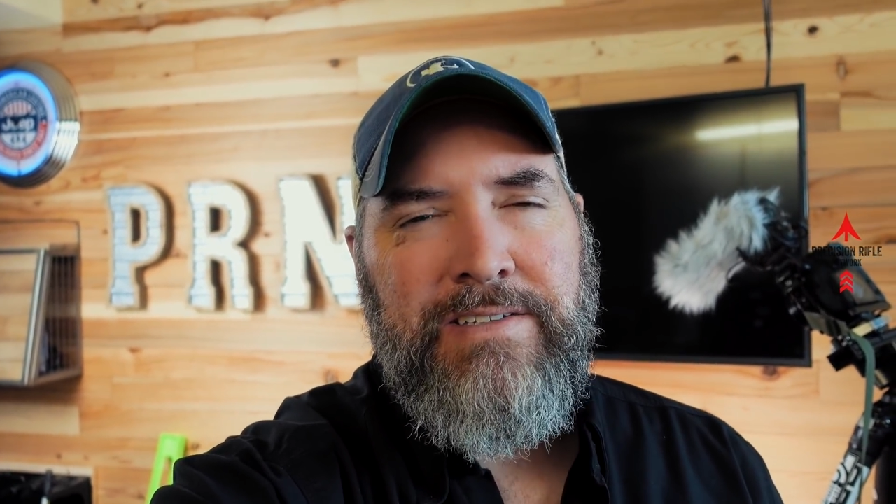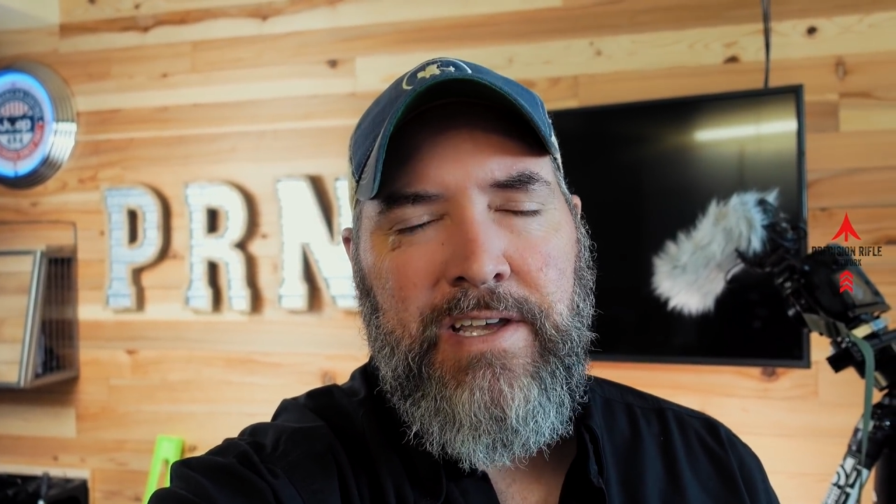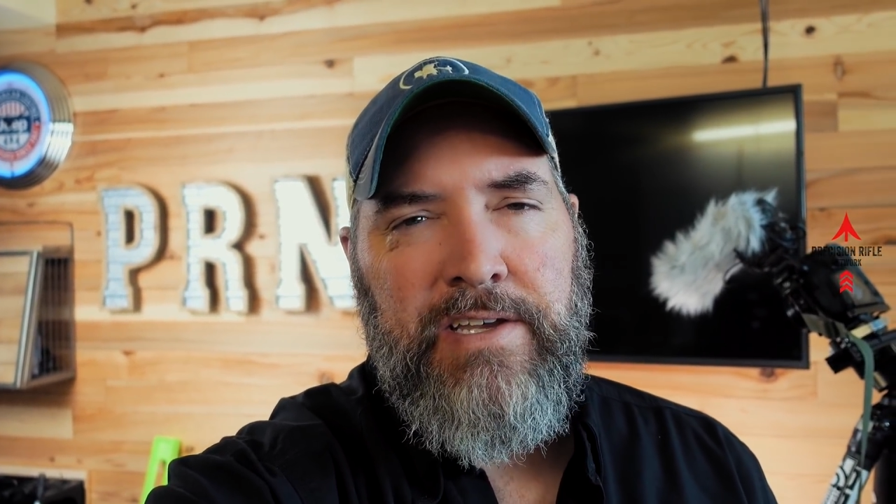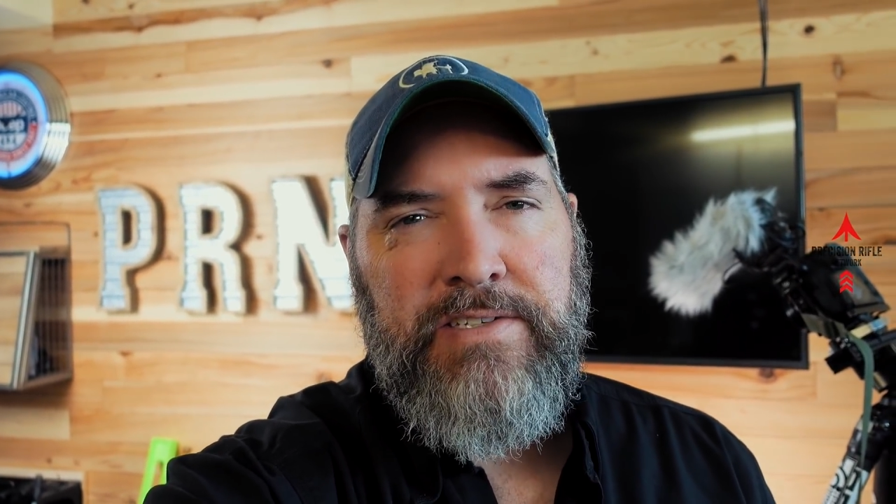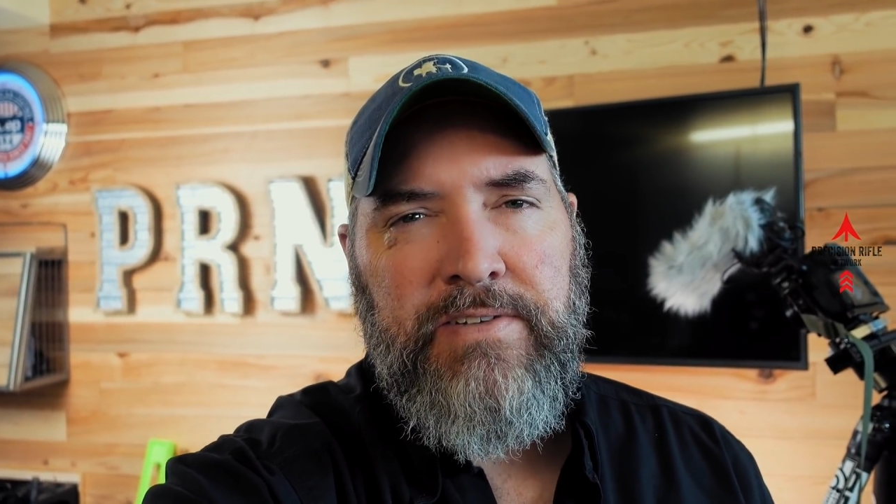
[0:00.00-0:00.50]

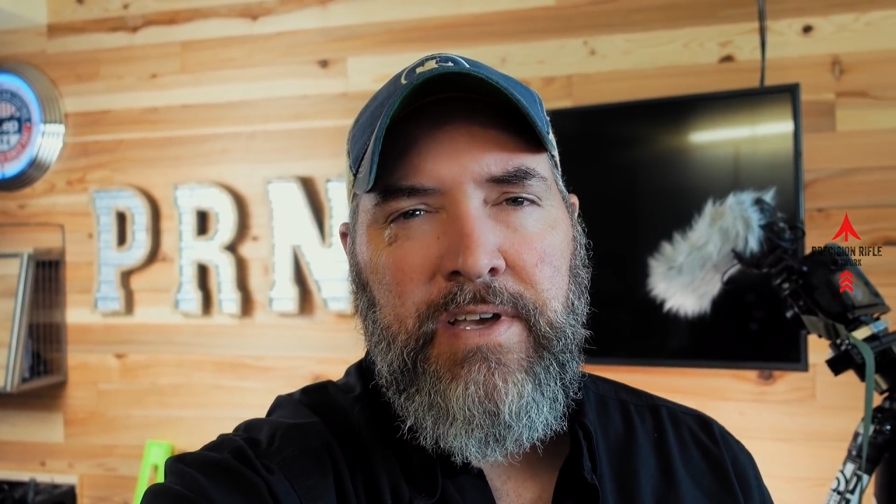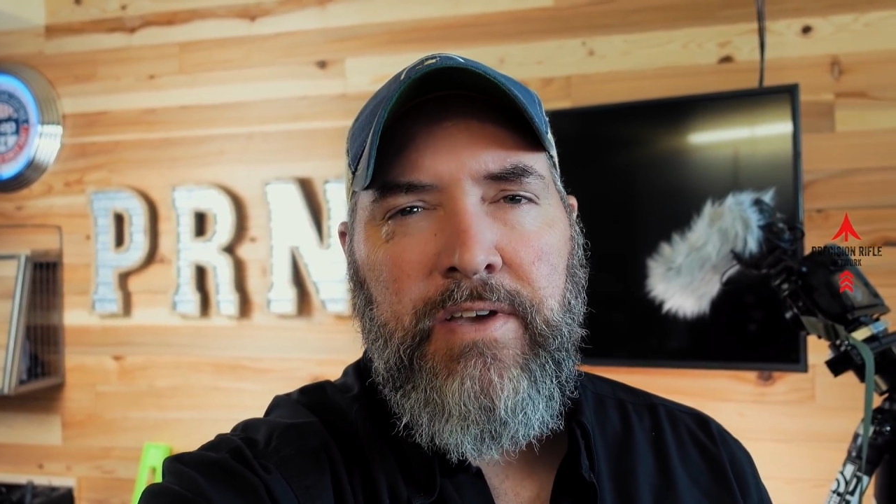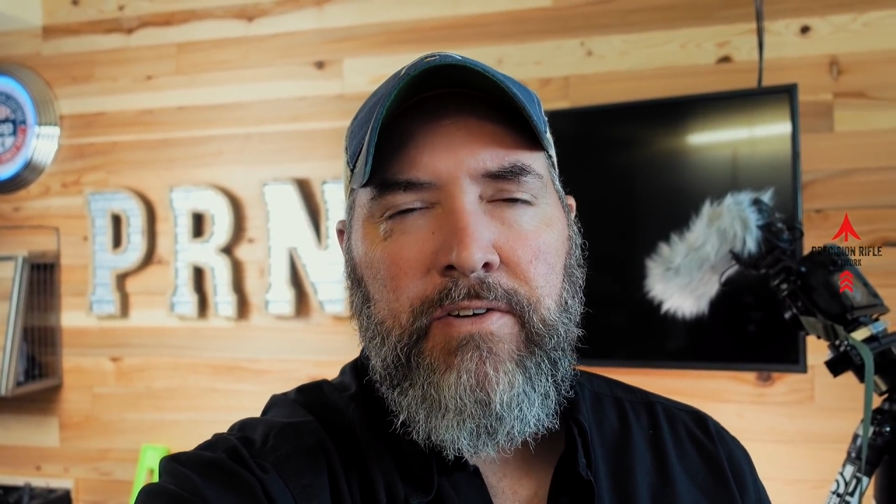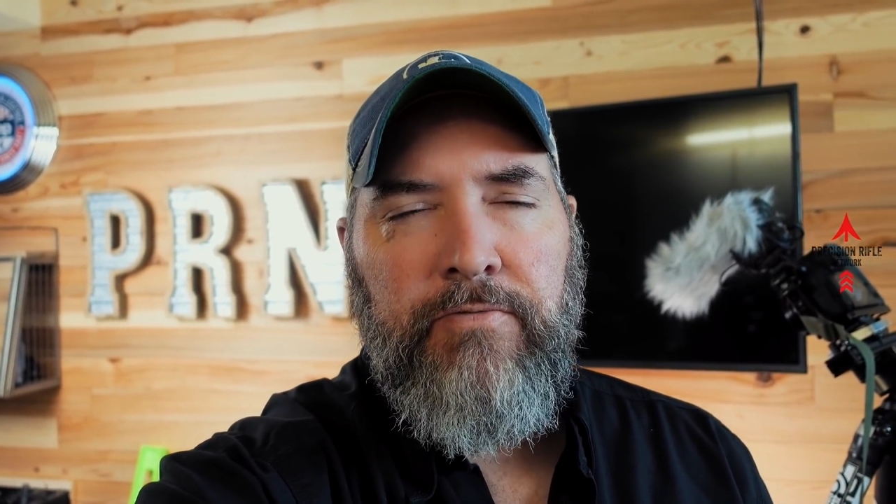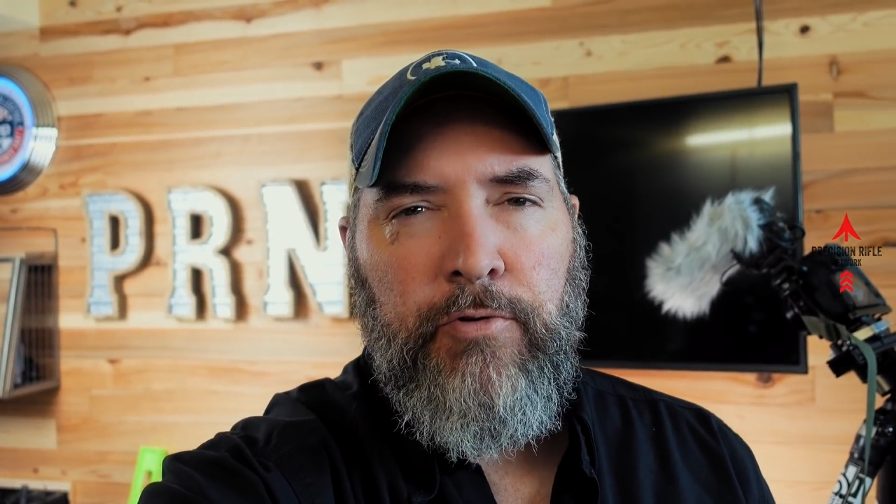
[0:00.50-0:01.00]
test
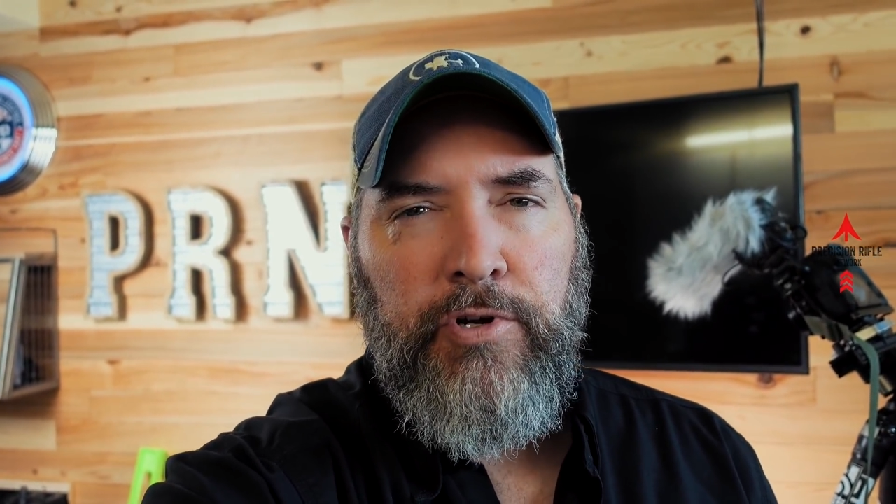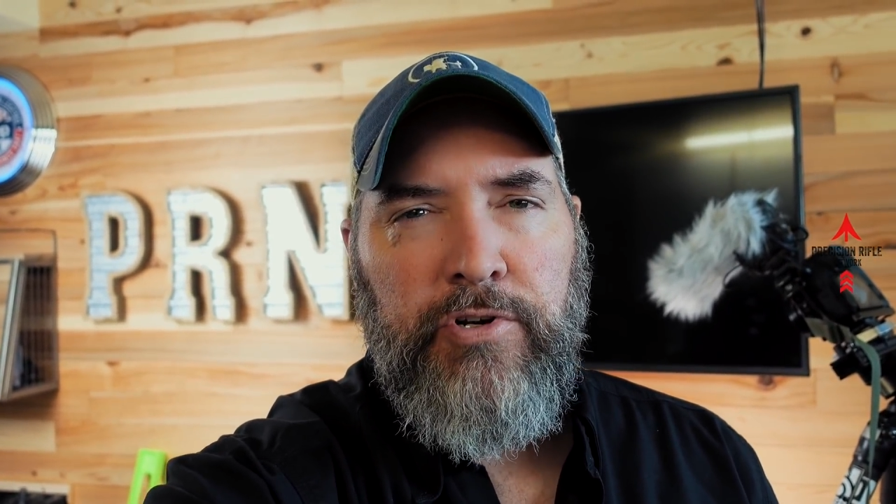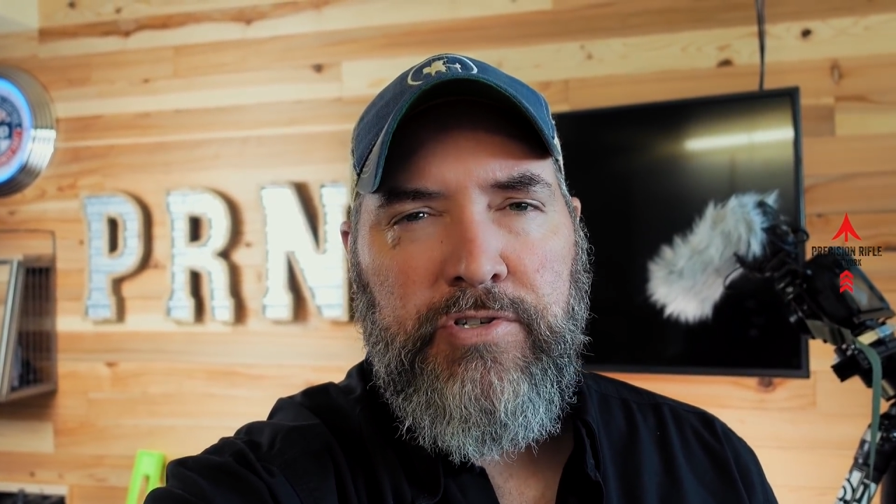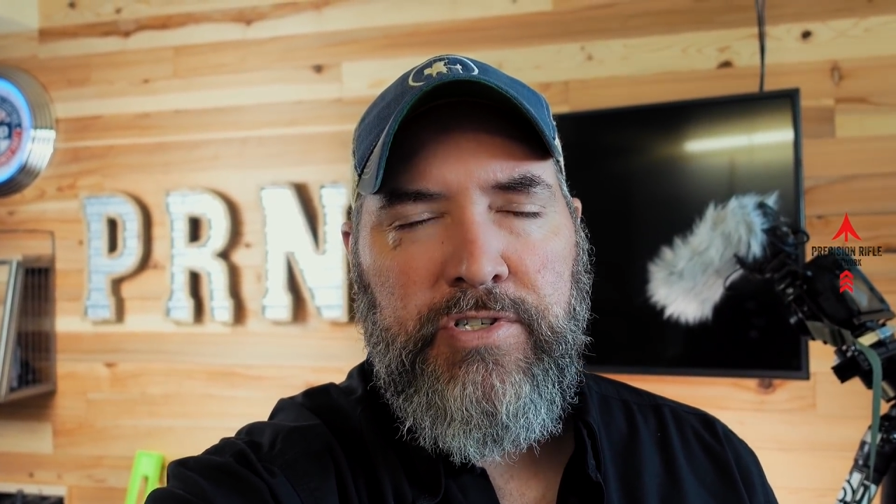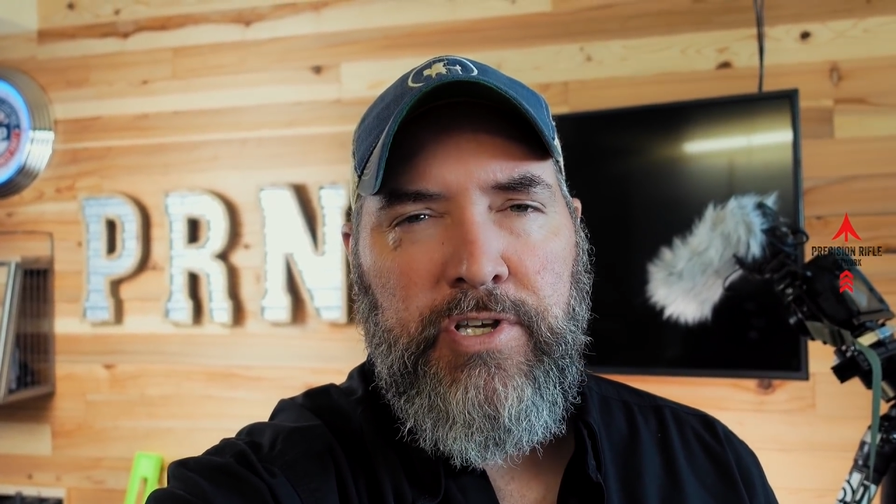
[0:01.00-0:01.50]
for
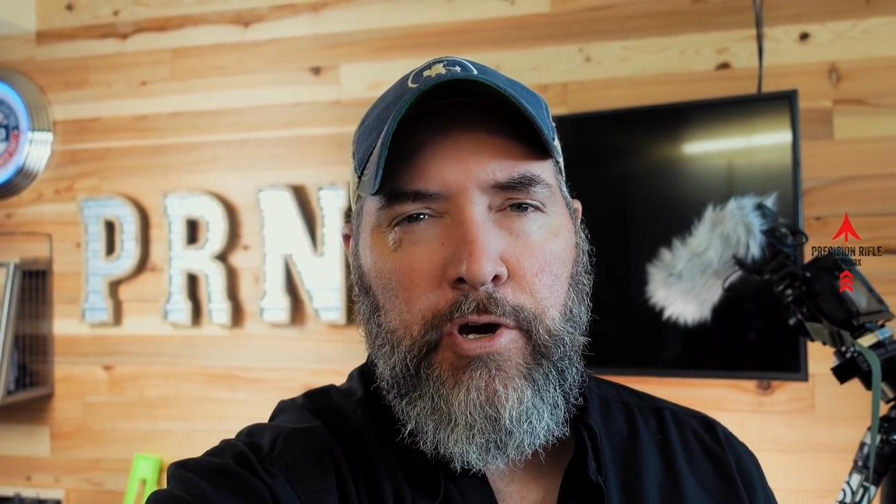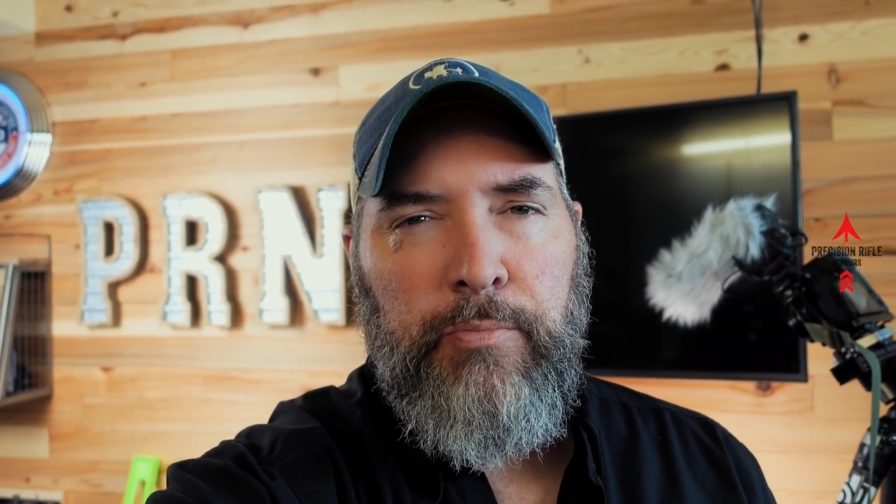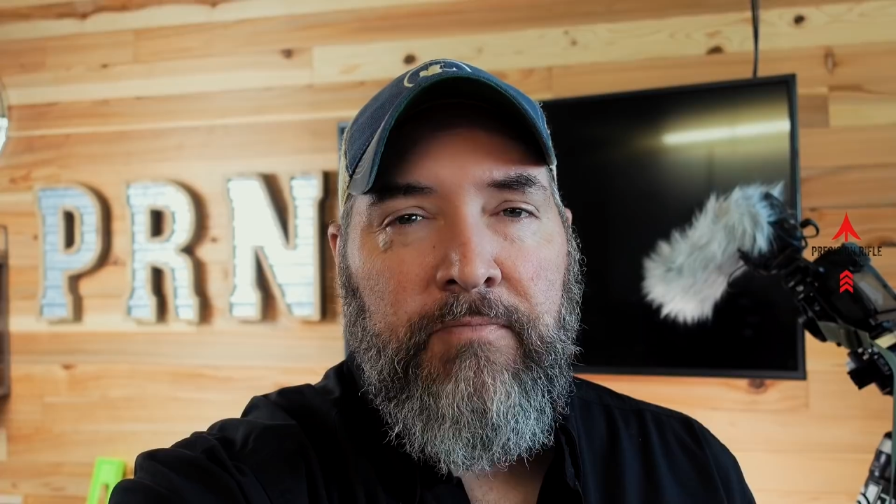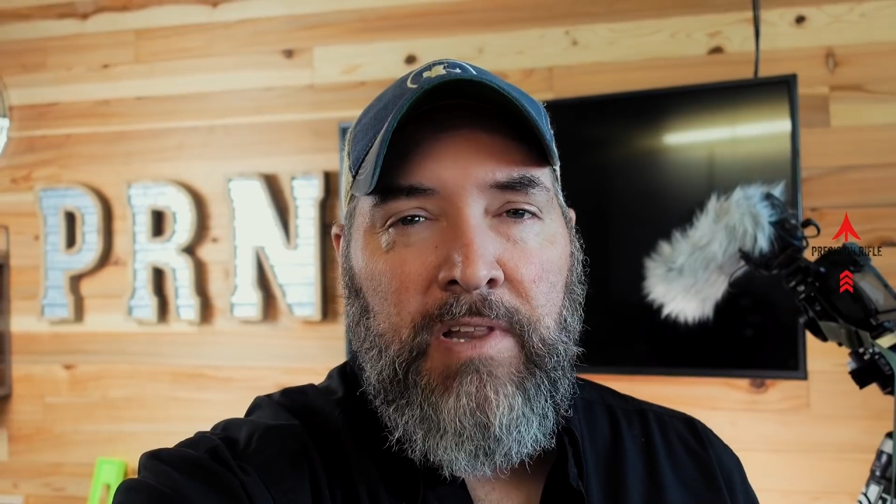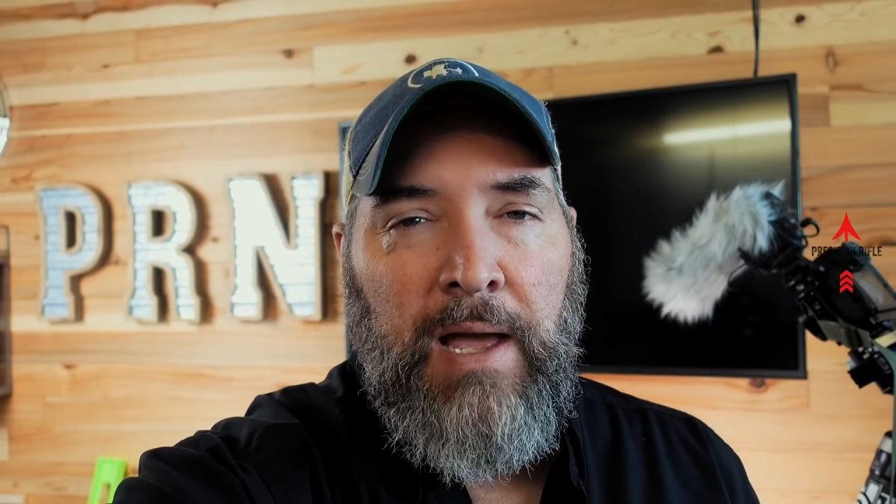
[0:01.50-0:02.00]
your scope.